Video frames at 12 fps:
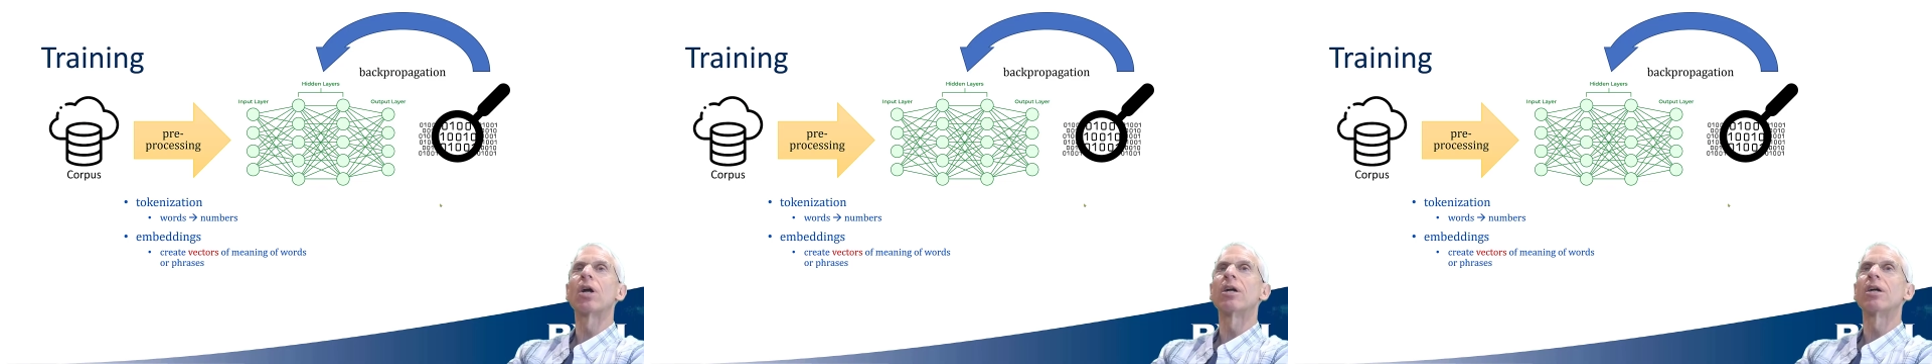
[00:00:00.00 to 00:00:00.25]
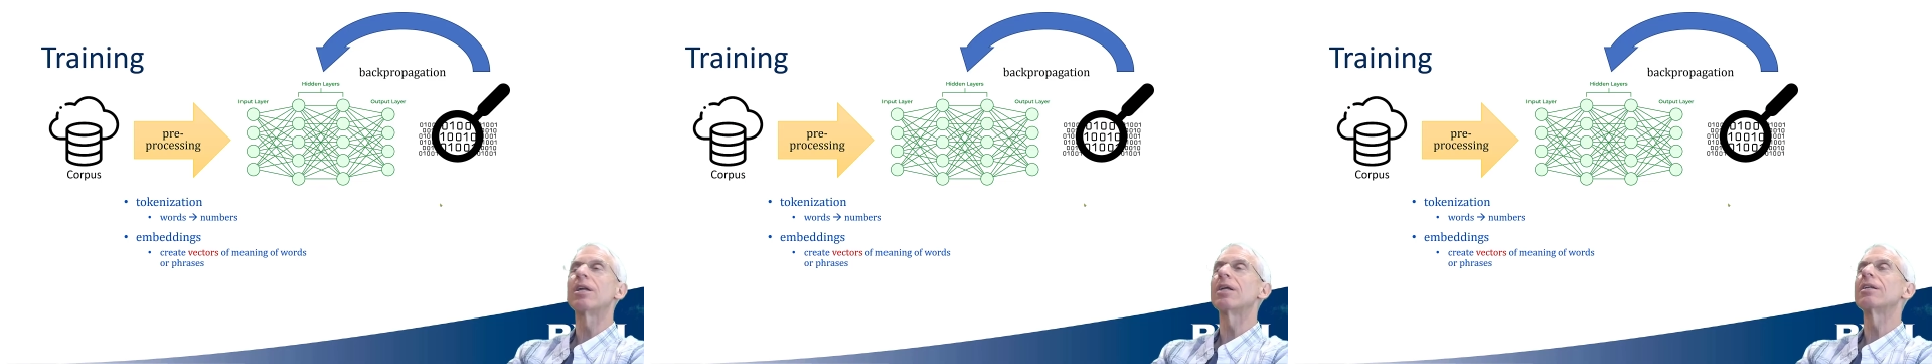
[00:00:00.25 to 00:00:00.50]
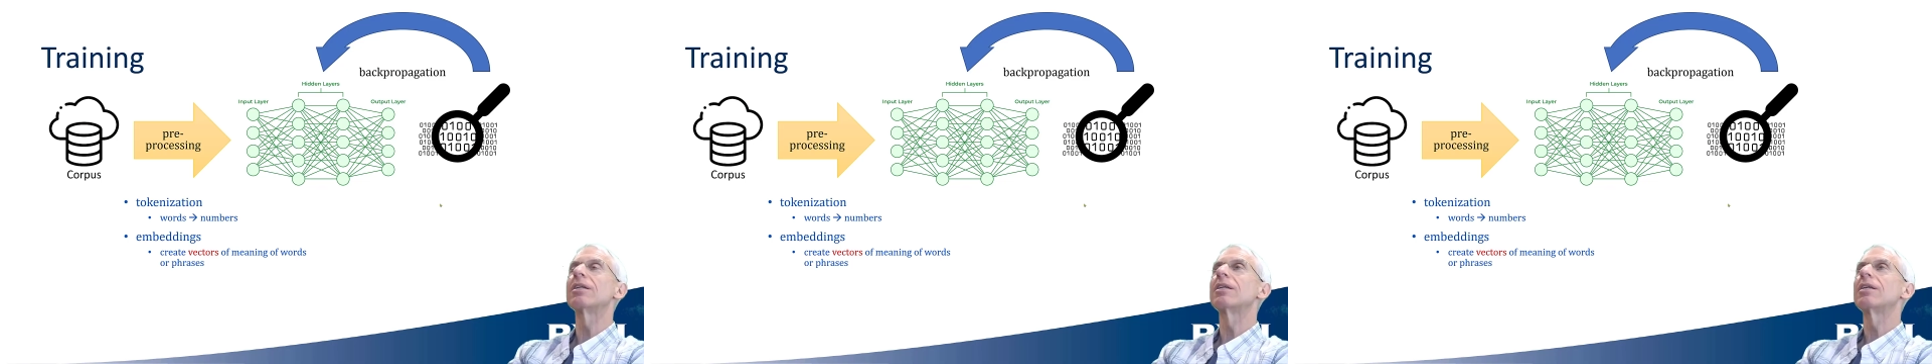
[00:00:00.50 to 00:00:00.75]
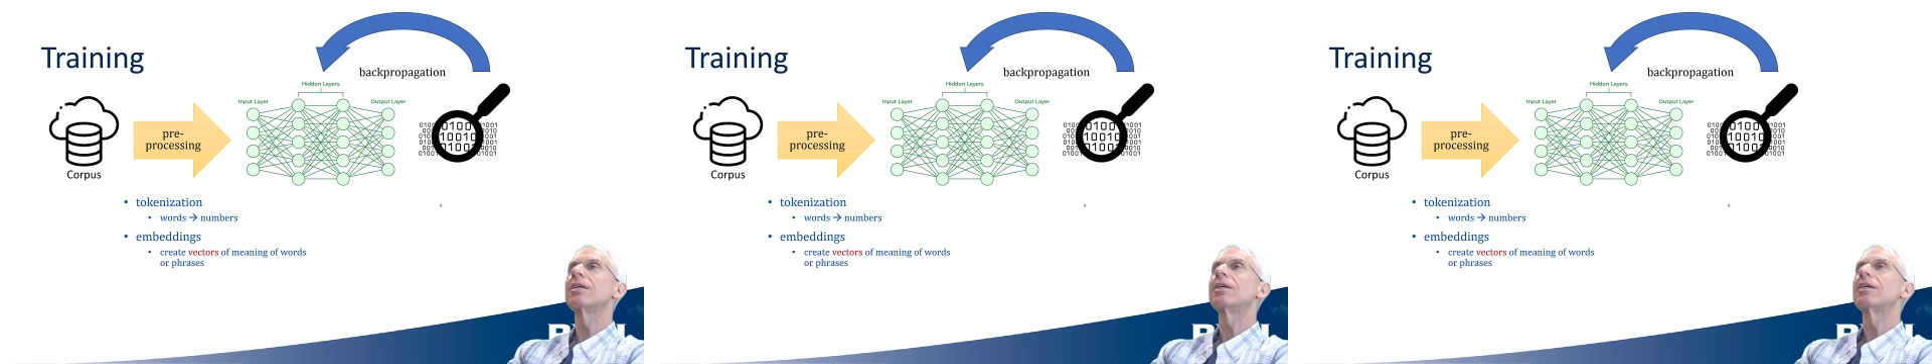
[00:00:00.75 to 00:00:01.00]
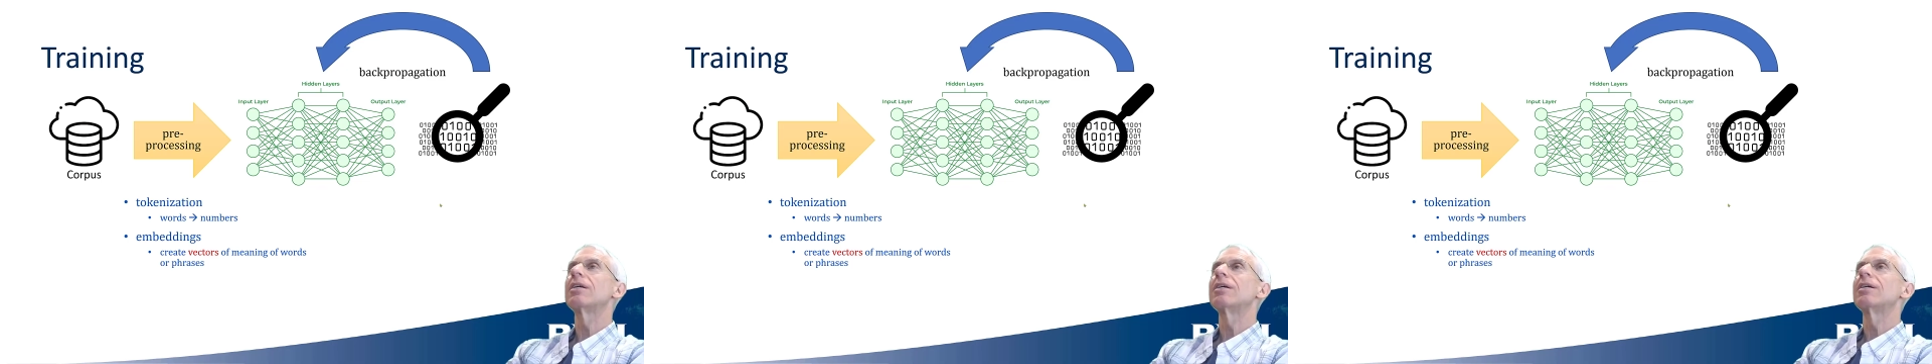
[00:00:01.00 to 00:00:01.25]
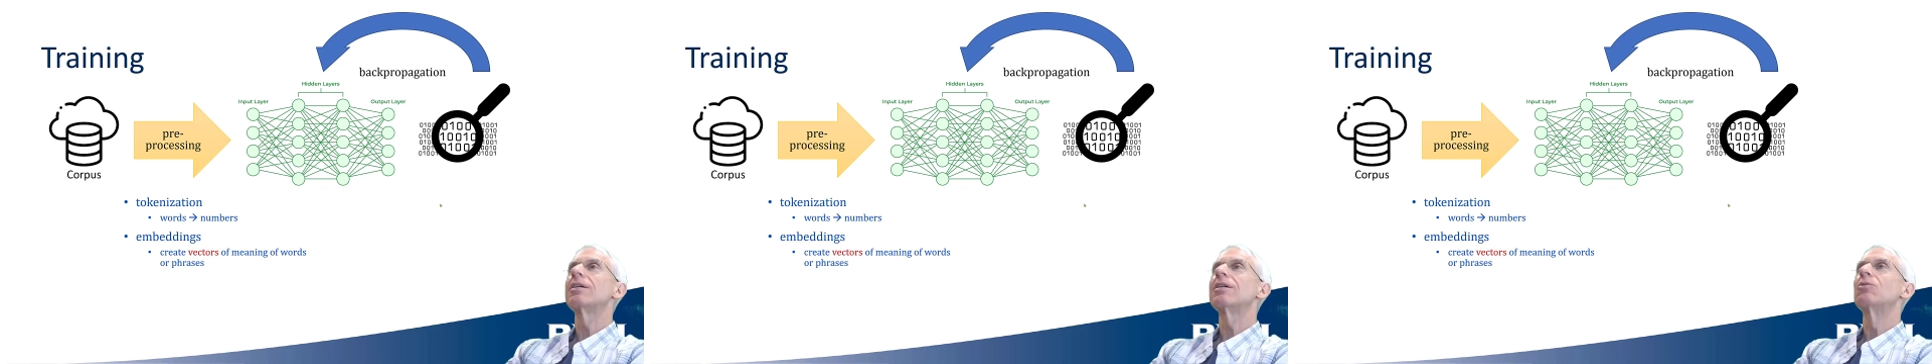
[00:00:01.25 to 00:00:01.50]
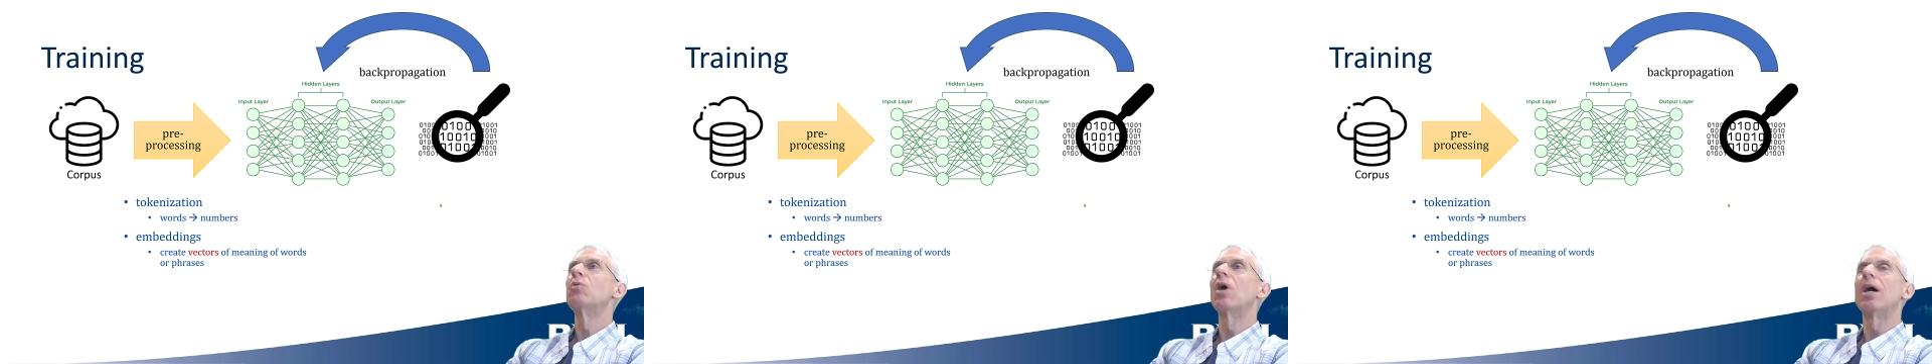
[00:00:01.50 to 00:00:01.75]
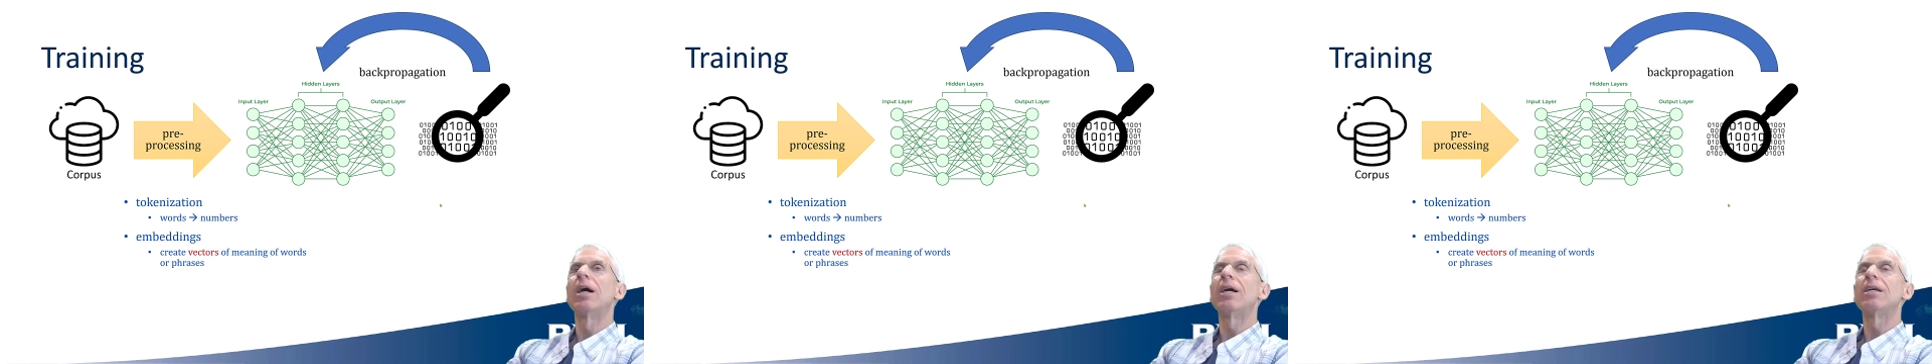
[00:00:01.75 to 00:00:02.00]
word
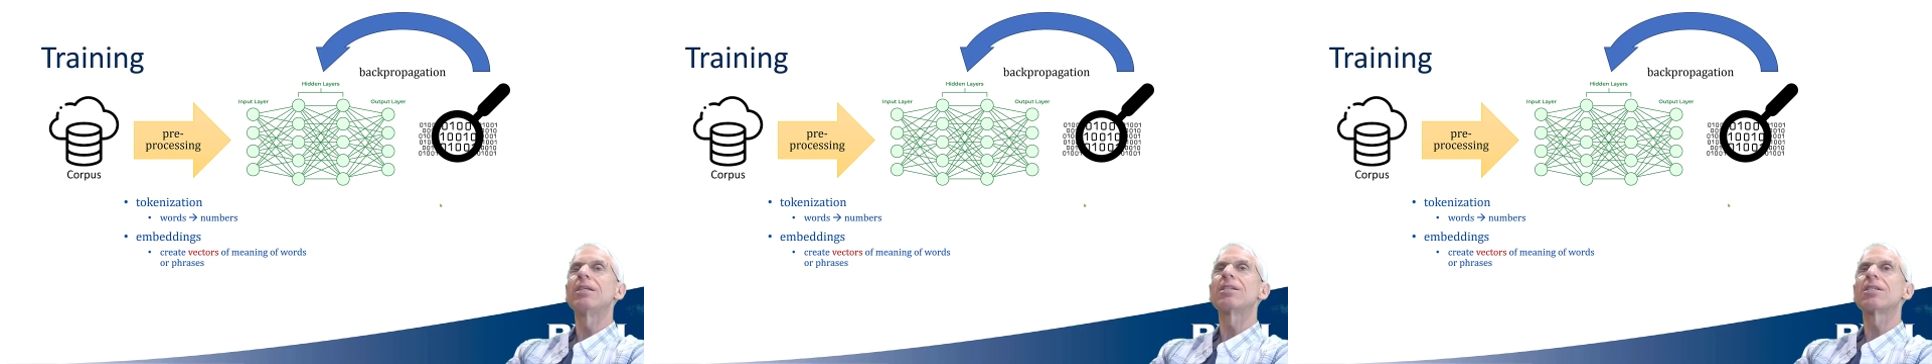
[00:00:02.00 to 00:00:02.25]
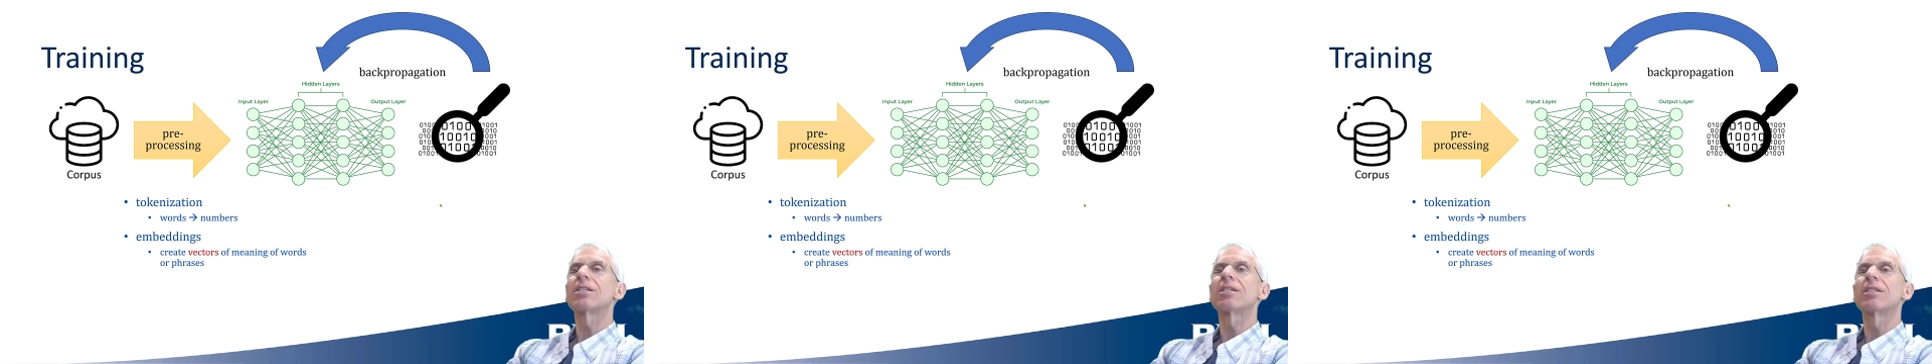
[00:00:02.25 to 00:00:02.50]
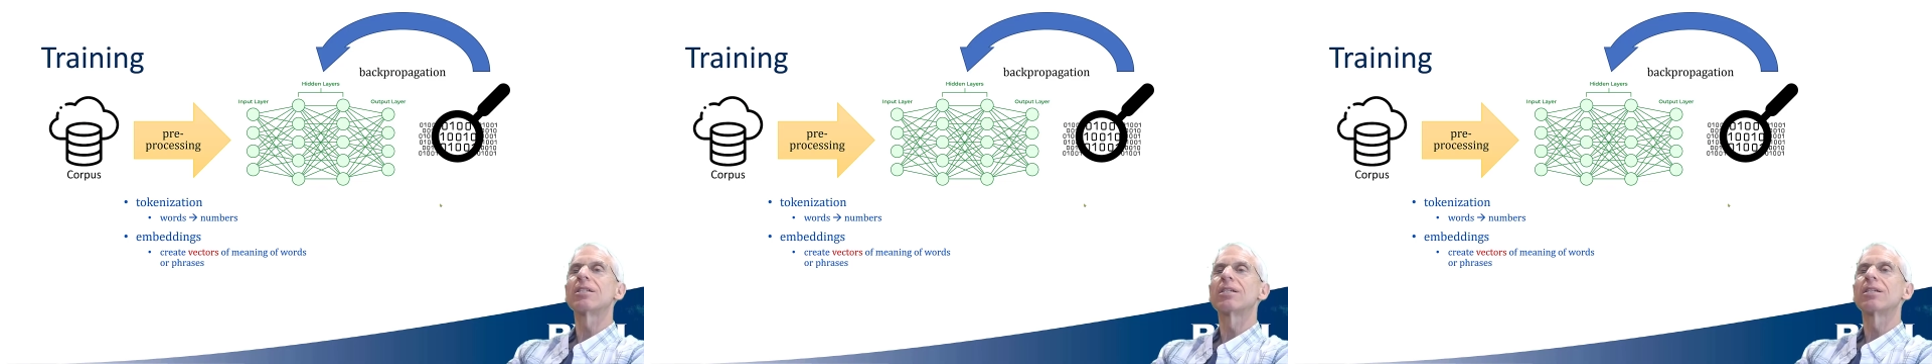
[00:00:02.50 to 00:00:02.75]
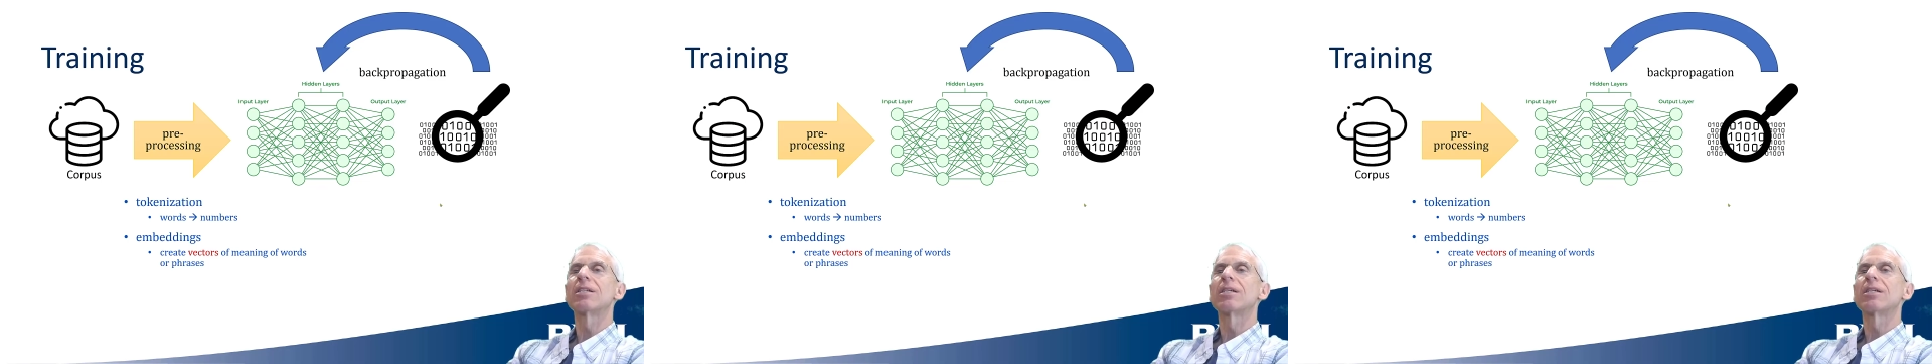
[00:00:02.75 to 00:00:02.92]
was